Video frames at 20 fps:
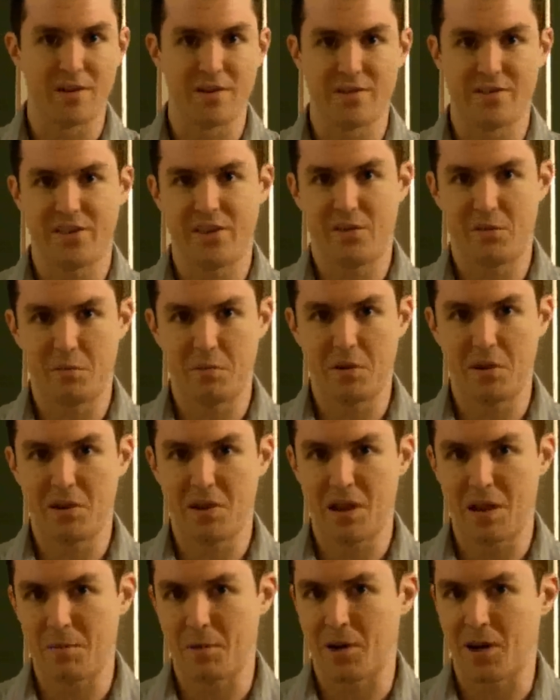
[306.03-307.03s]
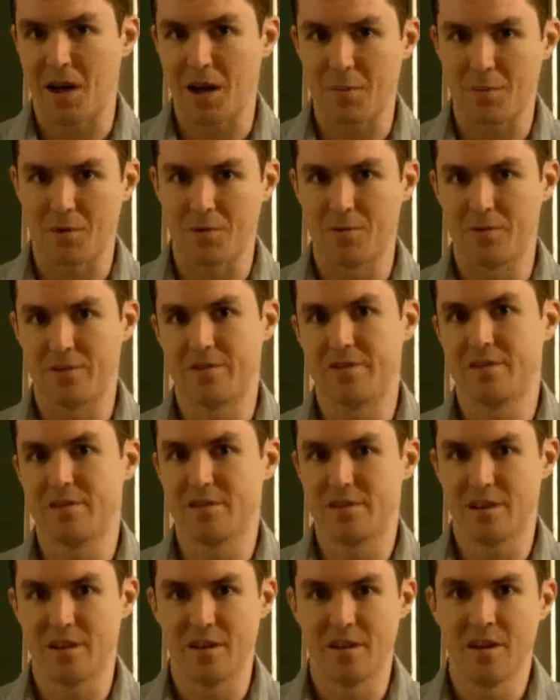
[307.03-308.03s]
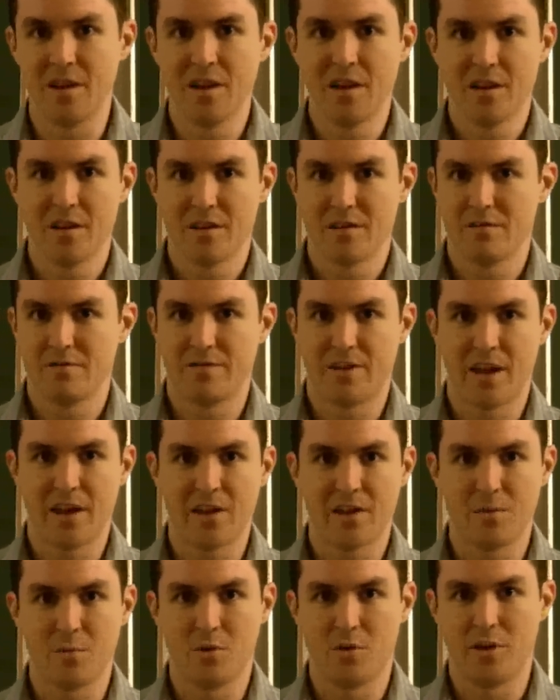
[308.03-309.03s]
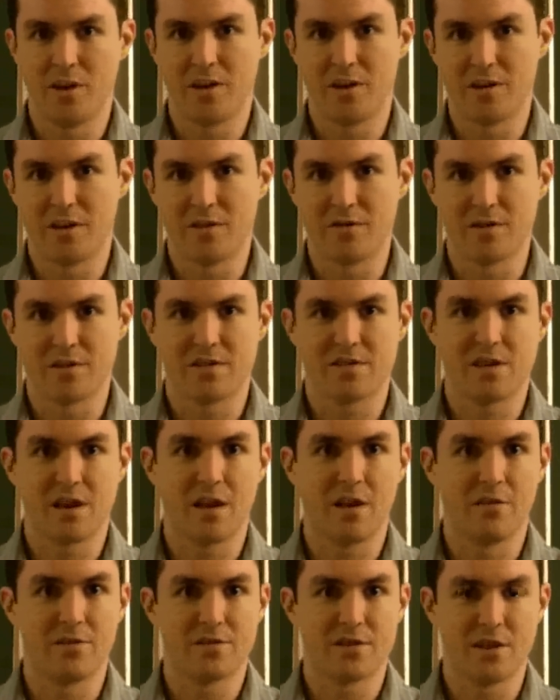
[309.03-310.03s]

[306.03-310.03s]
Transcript: You'd still have a big glob of copper, which is valuable in and of itself.